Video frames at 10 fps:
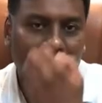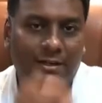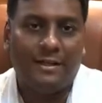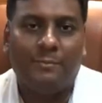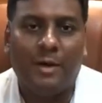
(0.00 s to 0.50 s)

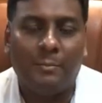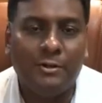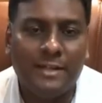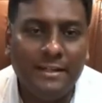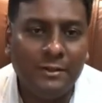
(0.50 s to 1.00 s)

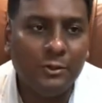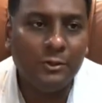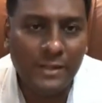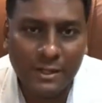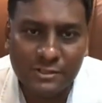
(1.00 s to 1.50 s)
About 10 to
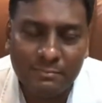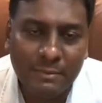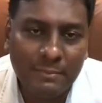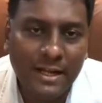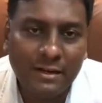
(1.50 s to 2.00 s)
12,000
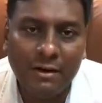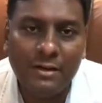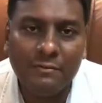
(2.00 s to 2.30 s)
people are called